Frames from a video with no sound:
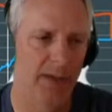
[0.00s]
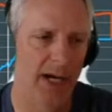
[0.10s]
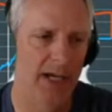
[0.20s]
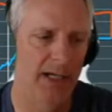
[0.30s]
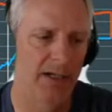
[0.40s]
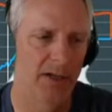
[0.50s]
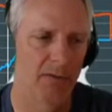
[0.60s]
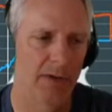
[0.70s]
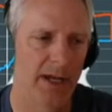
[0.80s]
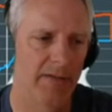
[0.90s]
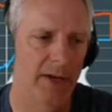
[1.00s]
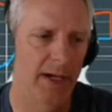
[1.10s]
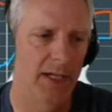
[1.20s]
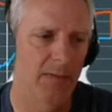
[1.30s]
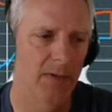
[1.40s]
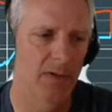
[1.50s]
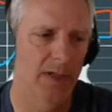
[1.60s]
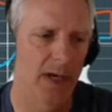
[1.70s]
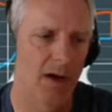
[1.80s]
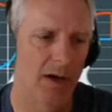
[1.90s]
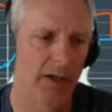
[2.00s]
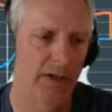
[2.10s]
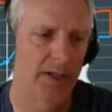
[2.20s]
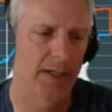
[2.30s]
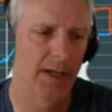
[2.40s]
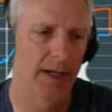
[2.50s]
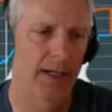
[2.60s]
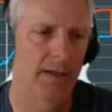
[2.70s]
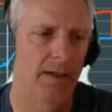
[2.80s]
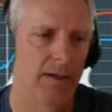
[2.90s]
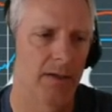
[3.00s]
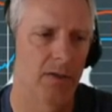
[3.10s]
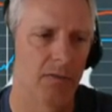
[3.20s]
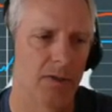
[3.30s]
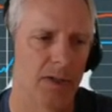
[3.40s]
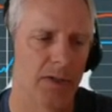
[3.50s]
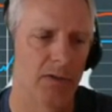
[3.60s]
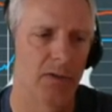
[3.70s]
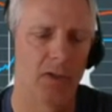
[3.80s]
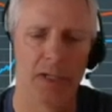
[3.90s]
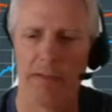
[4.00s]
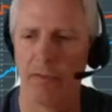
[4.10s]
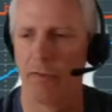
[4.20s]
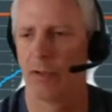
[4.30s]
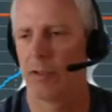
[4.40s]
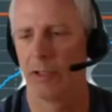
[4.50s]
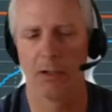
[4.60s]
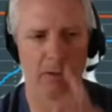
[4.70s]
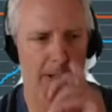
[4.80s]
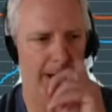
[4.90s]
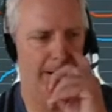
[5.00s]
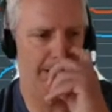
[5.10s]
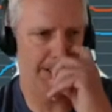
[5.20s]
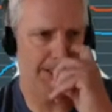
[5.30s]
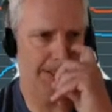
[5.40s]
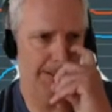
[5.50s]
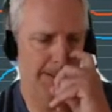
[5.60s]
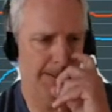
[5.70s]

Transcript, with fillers: buying in here, we have the icebergs on our side. So we're still looking for lower areas here.